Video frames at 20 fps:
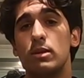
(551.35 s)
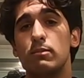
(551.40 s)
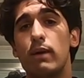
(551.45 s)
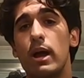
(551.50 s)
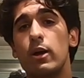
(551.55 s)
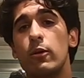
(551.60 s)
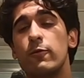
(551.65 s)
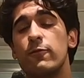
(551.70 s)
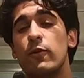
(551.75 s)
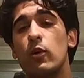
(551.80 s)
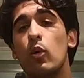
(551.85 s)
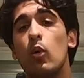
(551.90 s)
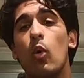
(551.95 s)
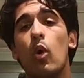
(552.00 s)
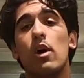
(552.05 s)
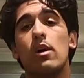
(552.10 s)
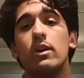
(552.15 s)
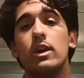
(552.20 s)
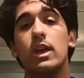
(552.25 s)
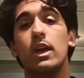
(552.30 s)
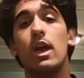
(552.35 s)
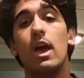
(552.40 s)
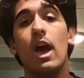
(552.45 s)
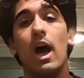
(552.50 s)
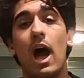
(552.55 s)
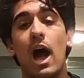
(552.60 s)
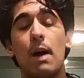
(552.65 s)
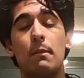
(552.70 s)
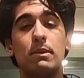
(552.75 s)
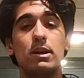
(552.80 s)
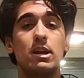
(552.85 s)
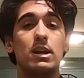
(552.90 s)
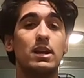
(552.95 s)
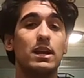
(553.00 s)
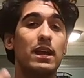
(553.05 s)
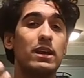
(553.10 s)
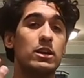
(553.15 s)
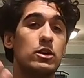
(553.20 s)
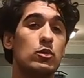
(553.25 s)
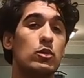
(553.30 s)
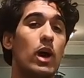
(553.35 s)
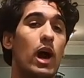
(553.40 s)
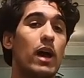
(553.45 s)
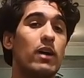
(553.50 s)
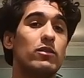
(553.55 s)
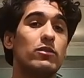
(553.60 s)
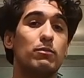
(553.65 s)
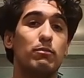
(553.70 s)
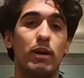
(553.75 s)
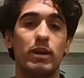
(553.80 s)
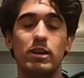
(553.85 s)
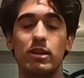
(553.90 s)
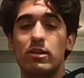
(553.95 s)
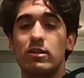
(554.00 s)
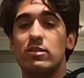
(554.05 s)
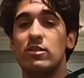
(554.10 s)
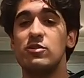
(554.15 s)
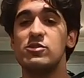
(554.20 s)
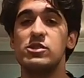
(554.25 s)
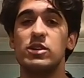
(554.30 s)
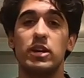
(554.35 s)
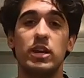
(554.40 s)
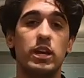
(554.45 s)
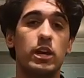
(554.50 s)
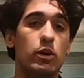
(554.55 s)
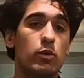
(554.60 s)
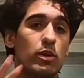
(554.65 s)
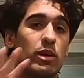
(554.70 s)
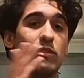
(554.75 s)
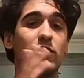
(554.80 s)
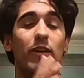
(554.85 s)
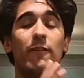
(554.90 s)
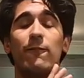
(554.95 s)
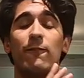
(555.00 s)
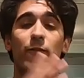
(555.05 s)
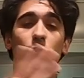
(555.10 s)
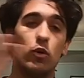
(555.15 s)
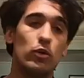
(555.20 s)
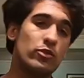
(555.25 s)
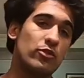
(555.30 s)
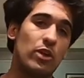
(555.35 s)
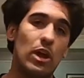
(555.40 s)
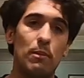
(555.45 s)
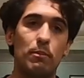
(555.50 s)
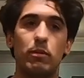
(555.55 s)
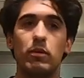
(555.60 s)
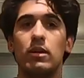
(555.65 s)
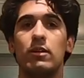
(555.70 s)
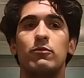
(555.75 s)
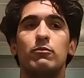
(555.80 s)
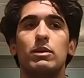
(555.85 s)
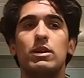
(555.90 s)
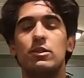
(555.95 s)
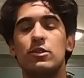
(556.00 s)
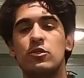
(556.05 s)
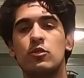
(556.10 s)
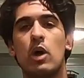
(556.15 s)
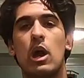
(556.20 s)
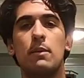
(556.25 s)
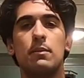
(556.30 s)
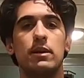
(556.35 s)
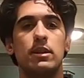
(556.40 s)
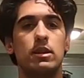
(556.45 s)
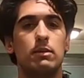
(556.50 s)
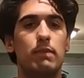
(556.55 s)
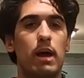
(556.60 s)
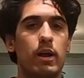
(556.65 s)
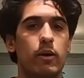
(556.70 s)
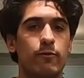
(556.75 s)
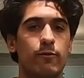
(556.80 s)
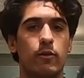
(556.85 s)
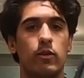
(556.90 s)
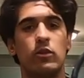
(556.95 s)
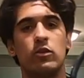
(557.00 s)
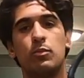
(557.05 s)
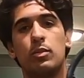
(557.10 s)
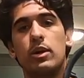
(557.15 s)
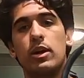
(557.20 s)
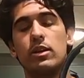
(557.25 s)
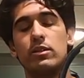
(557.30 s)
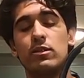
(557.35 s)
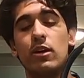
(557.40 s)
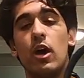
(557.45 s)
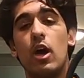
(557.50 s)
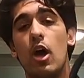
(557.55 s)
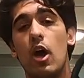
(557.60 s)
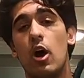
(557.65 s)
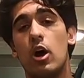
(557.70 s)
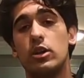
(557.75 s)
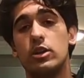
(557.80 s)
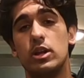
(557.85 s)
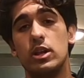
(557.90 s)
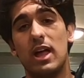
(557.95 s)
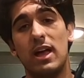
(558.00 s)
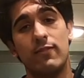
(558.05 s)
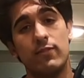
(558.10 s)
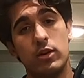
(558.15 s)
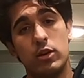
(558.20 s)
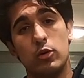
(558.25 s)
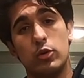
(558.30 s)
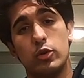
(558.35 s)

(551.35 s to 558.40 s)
of the microphone quality, I'm gonna let you guys make the decision. Here is a full sample of me describing the microphone experience on the Life